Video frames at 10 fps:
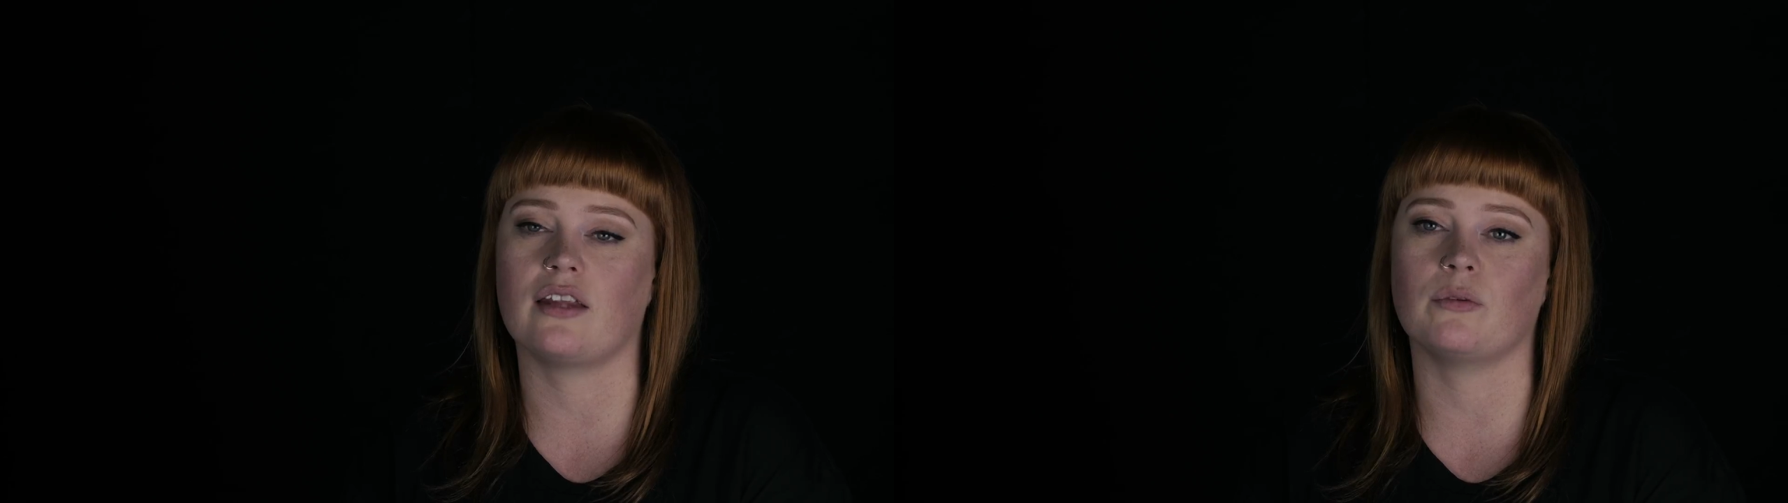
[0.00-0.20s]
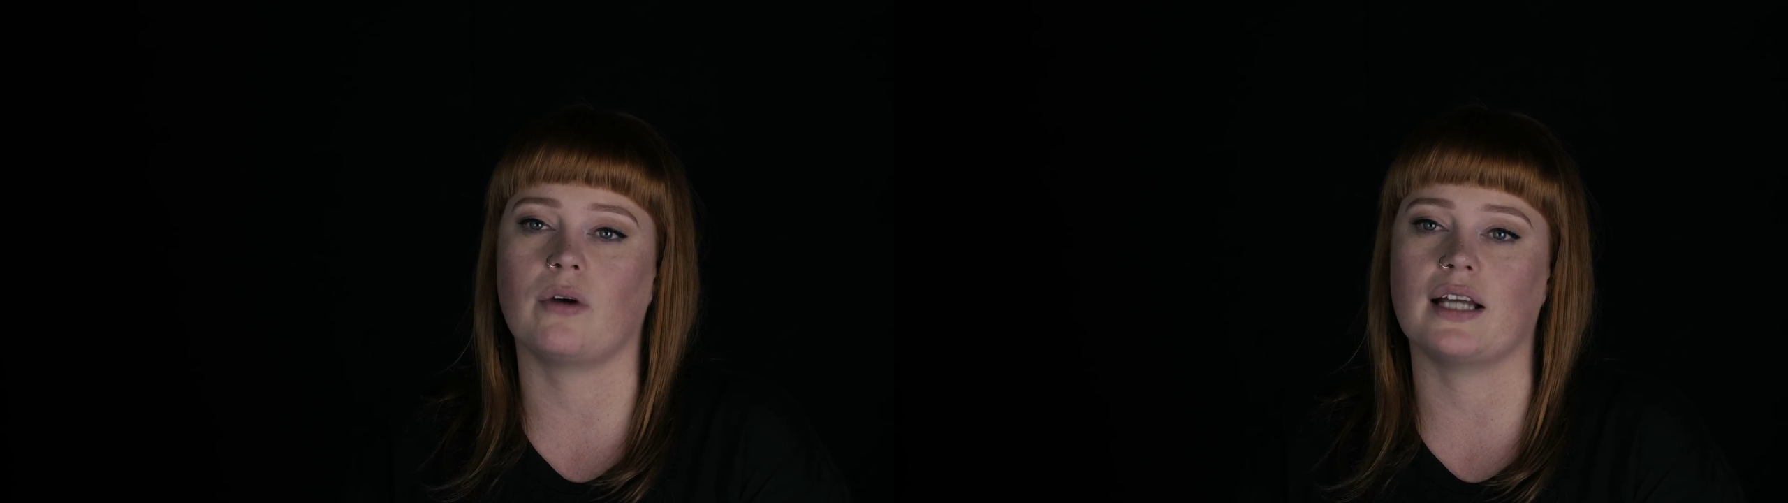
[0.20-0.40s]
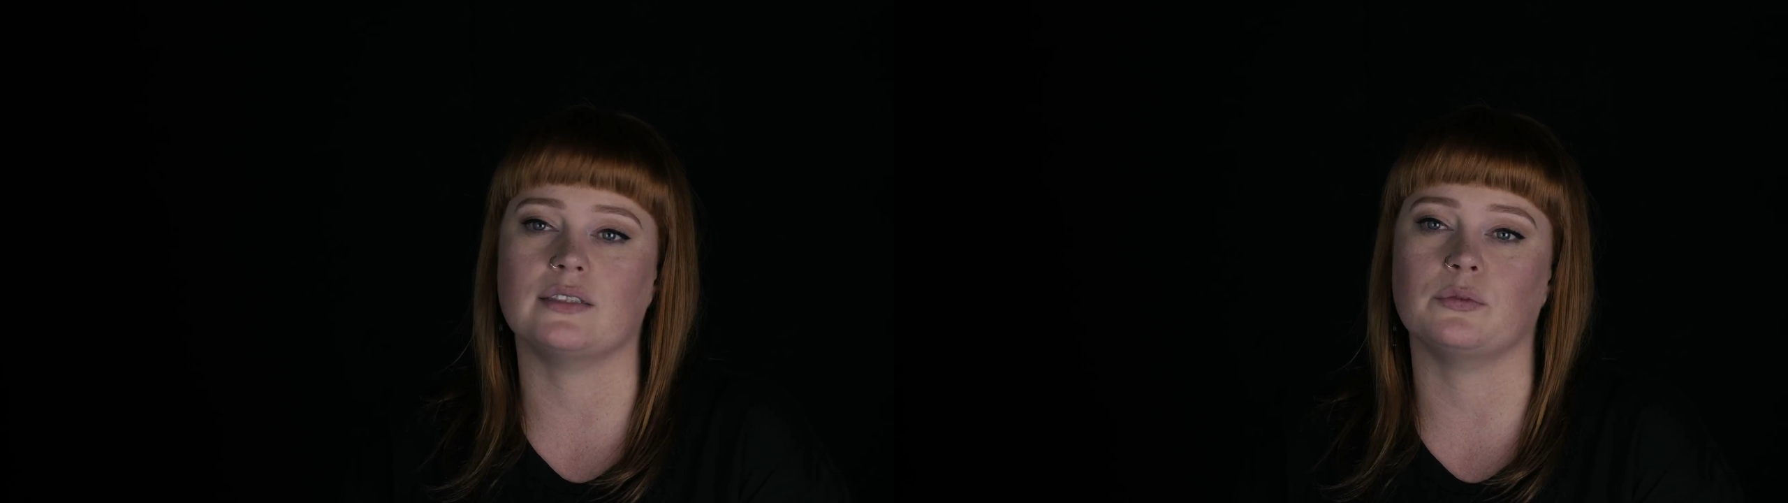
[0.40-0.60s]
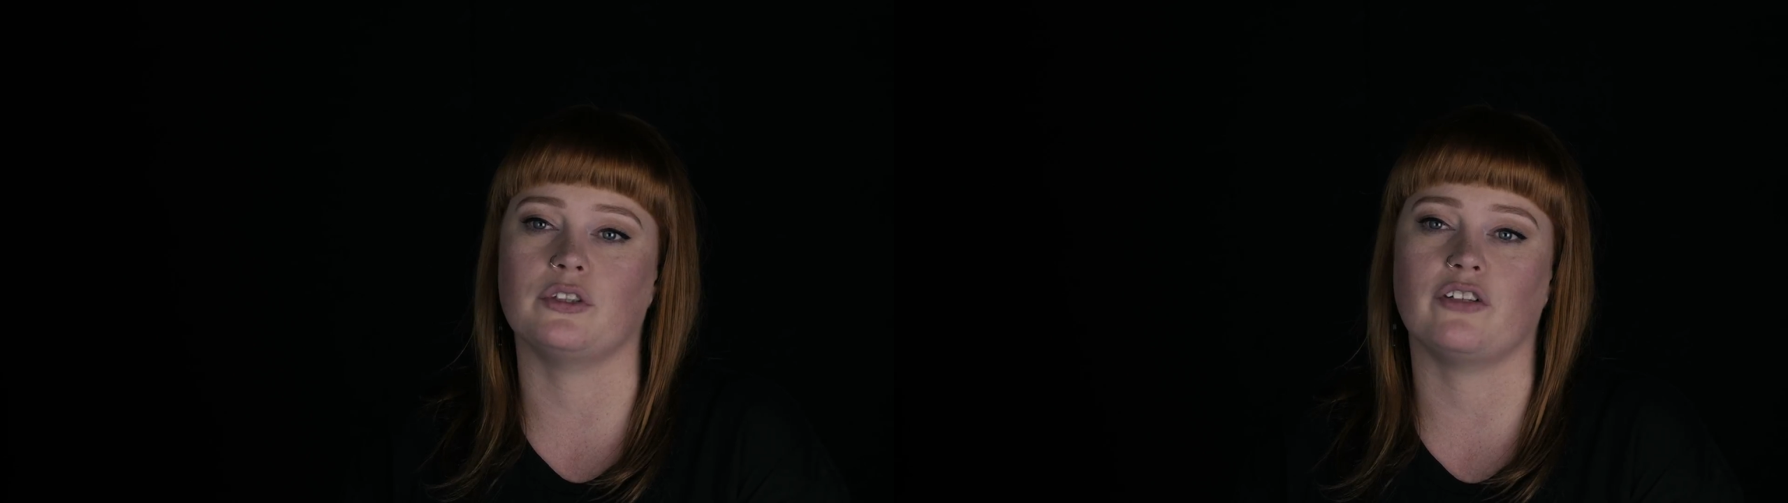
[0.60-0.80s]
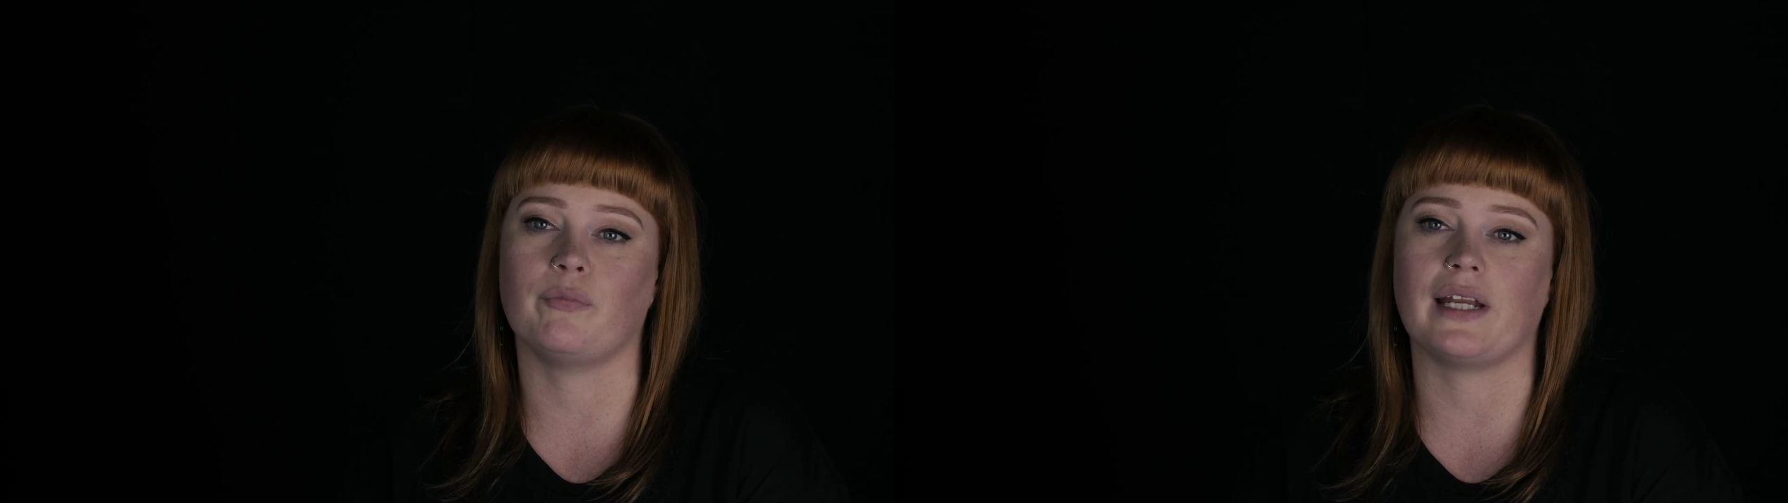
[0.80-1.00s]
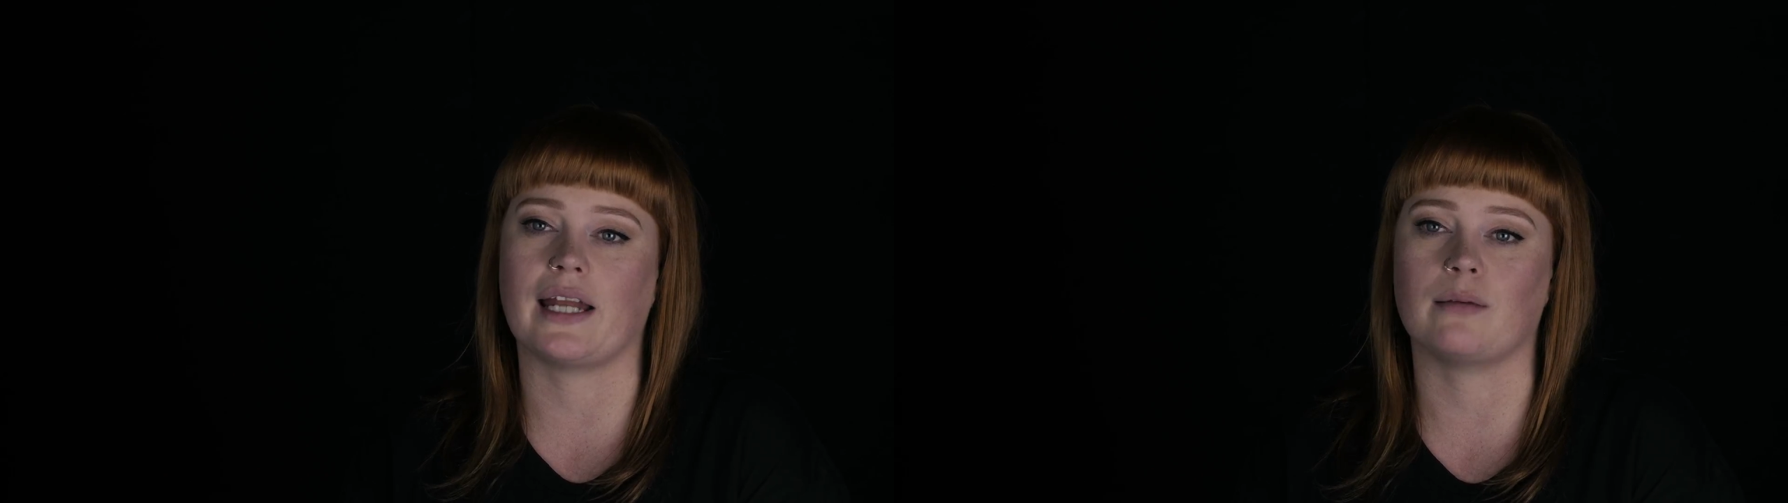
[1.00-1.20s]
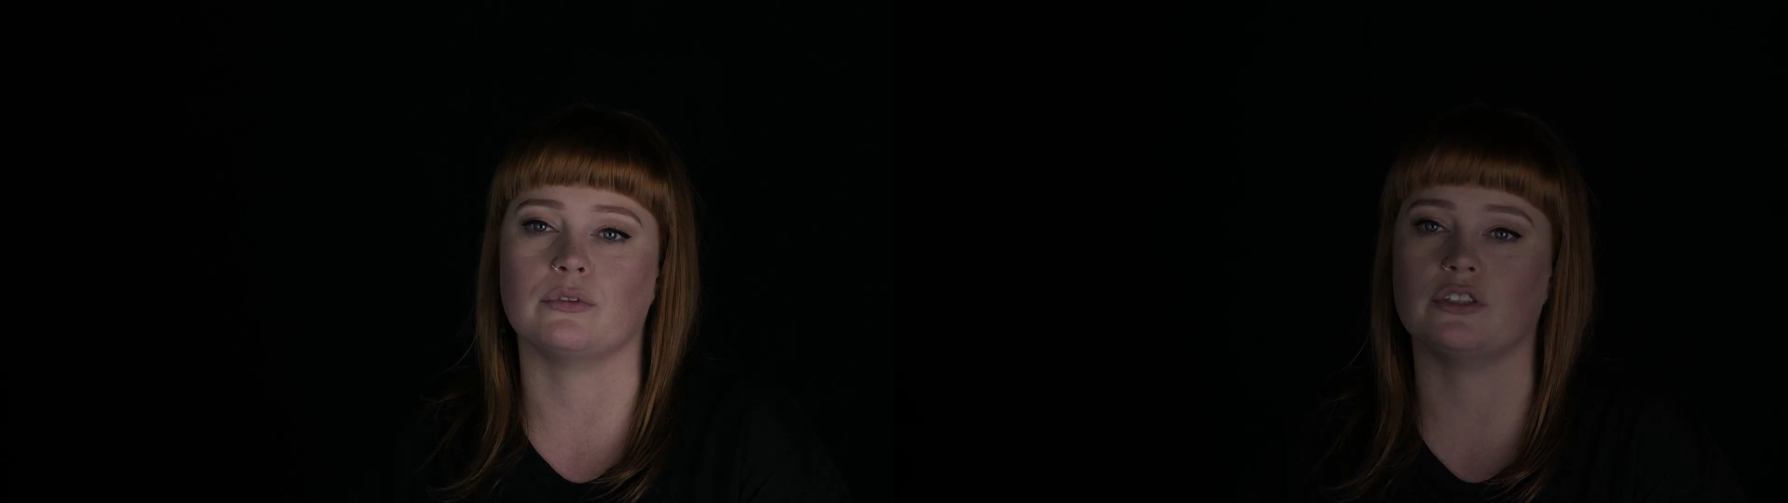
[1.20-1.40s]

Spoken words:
otherwise wouldn't have been able